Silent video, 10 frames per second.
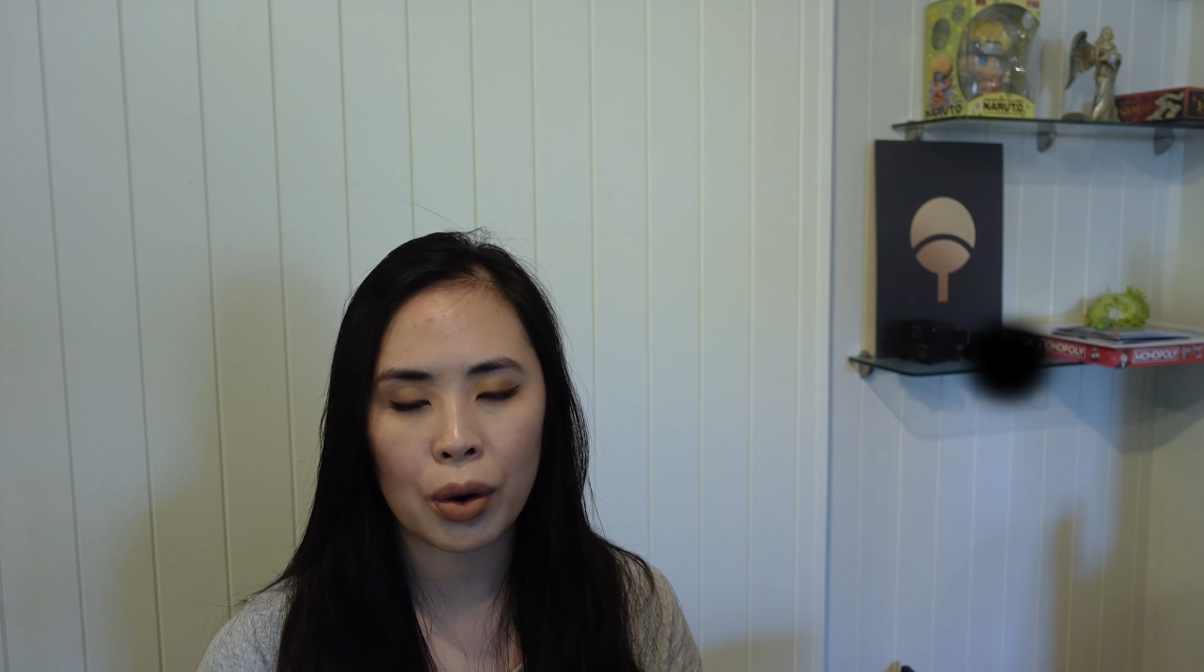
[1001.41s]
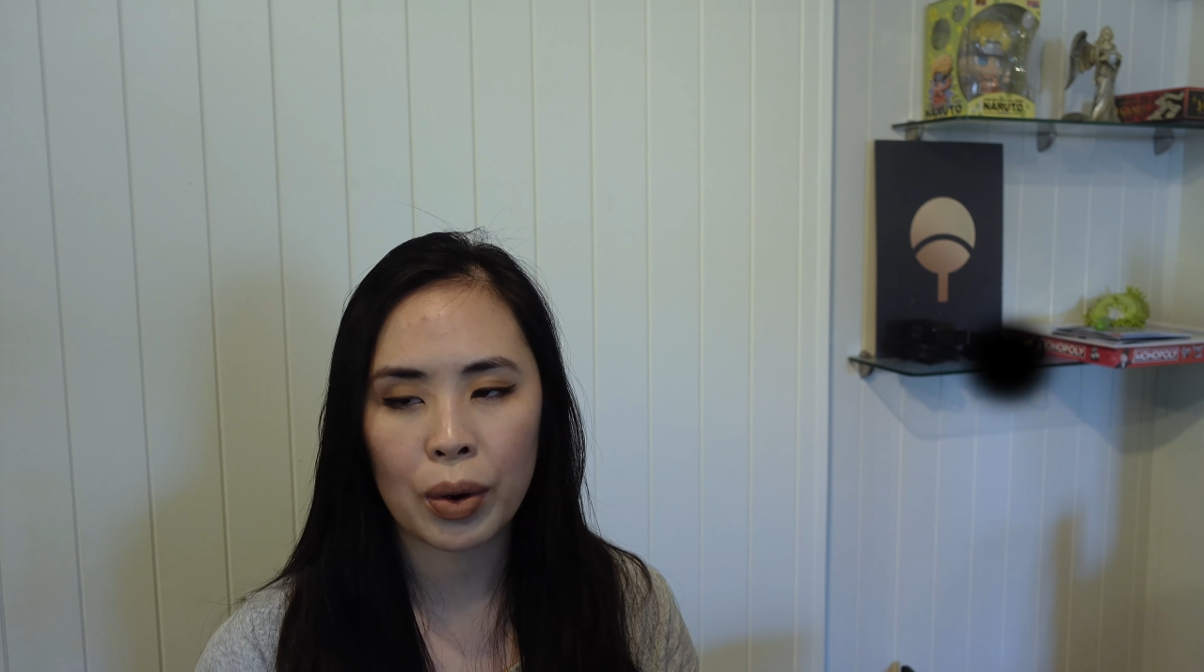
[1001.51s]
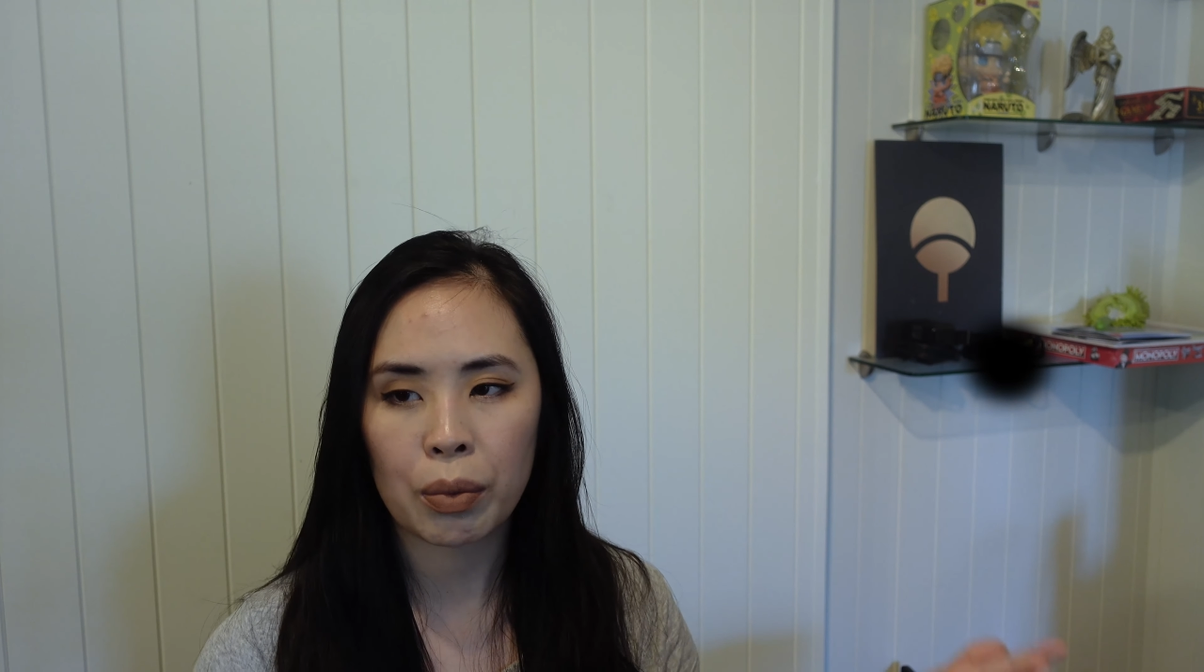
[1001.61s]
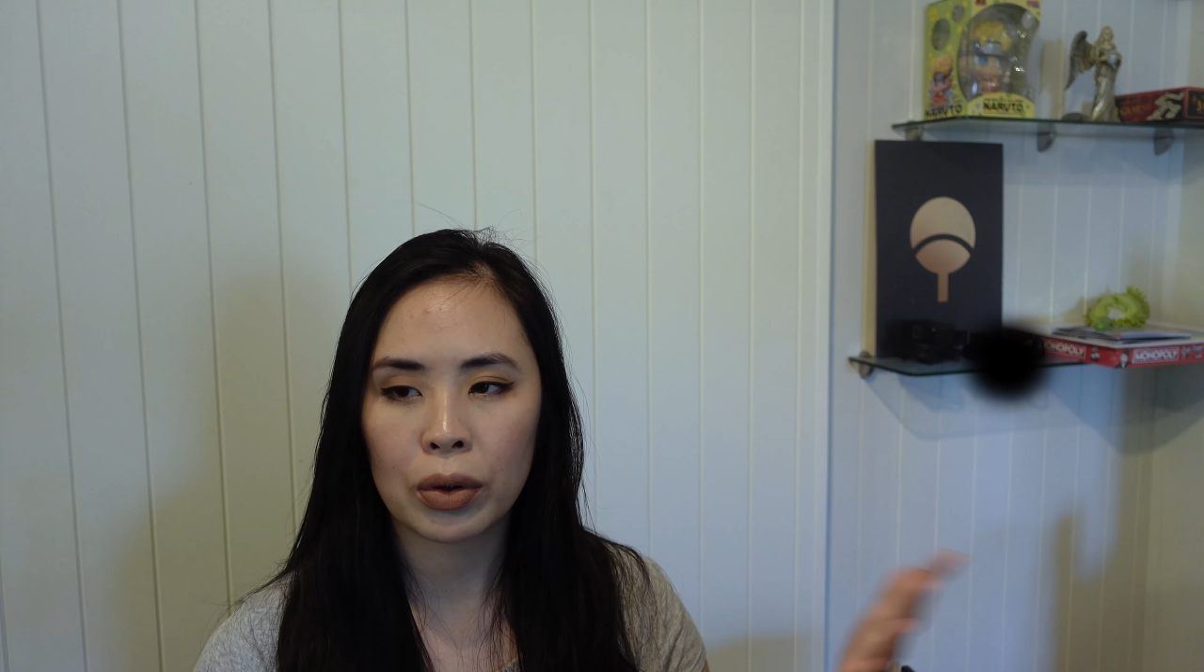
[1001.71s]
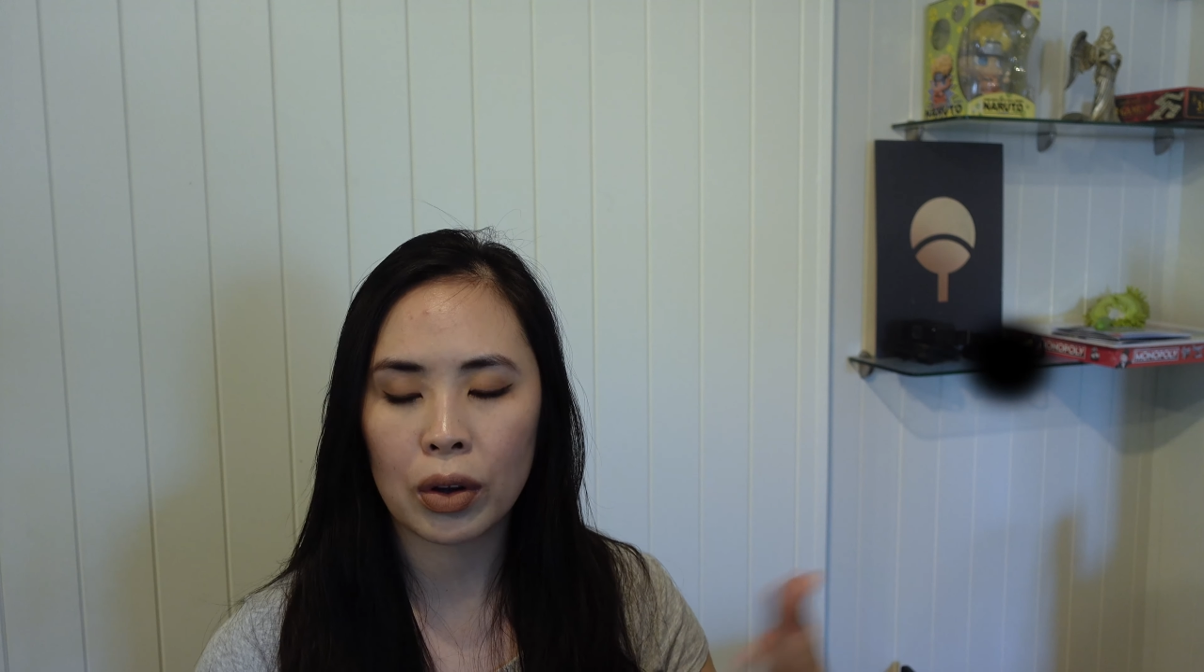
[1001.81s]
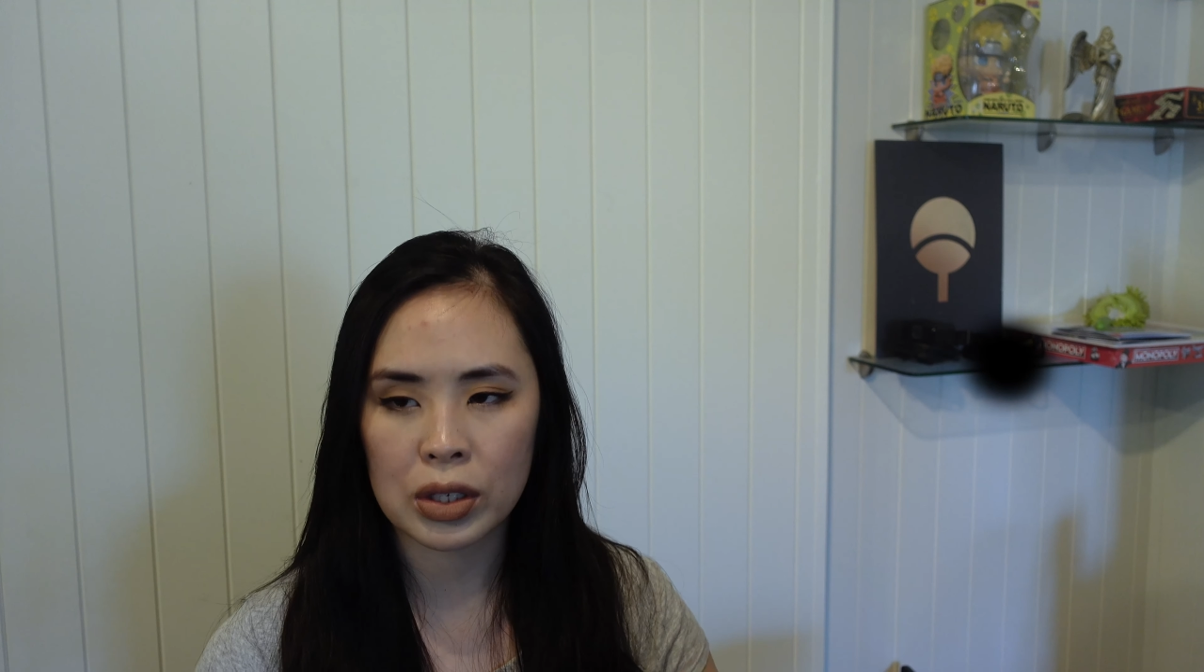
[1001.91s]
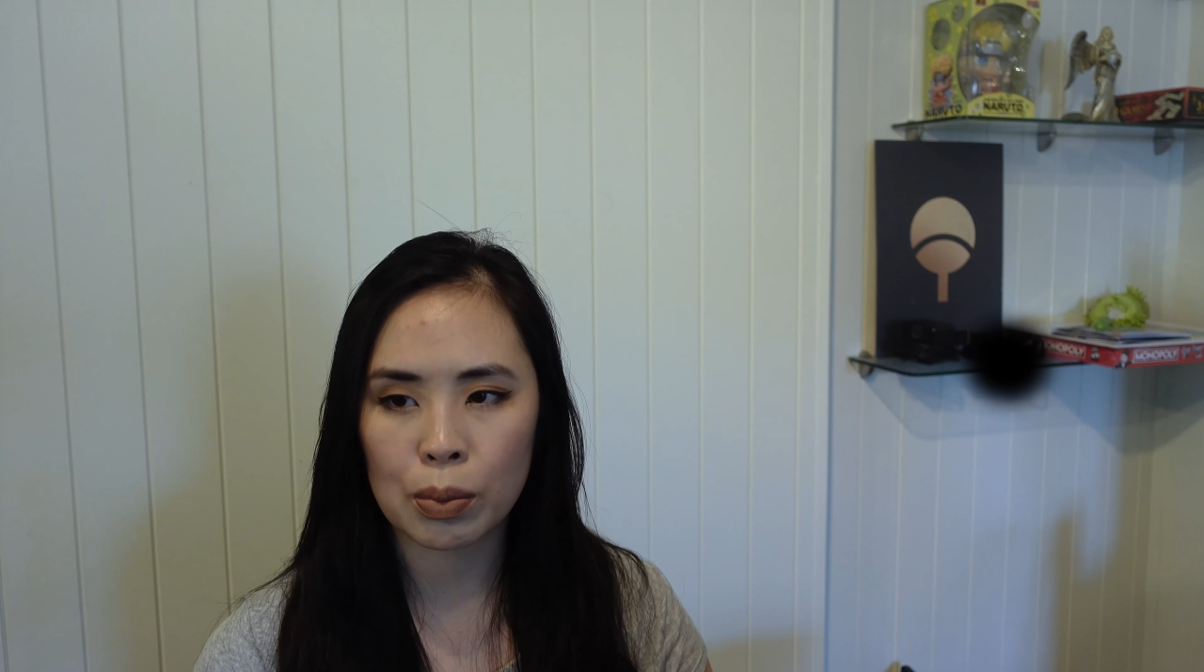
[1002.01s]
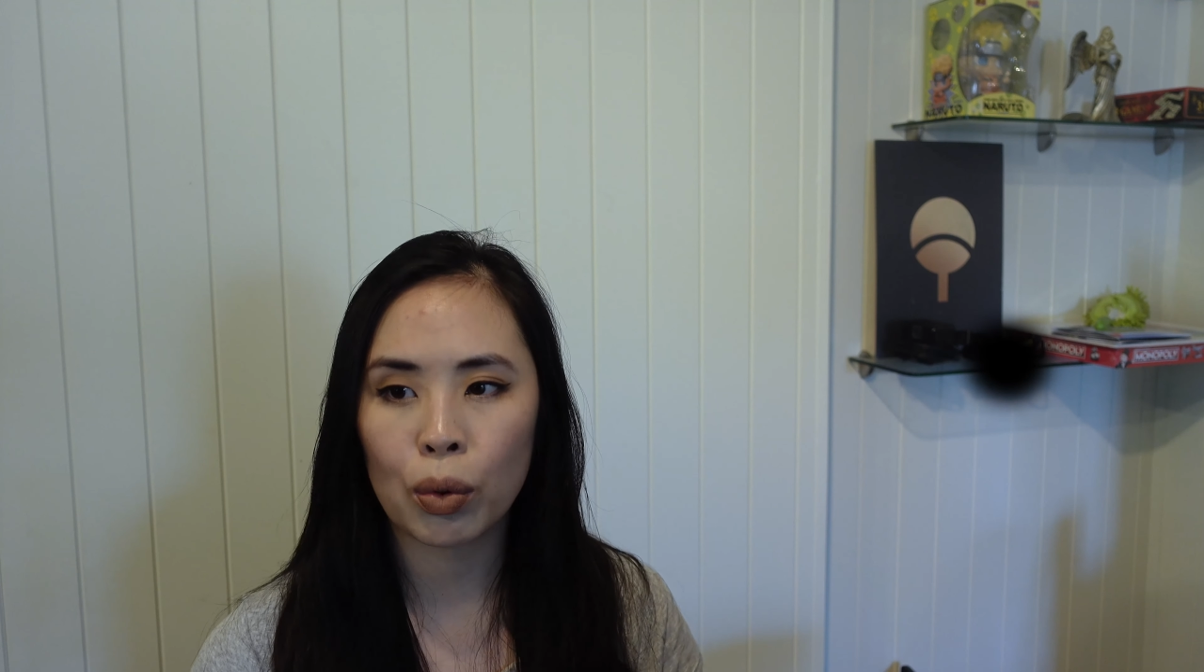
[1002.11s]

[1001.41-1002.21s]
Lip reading: when we lost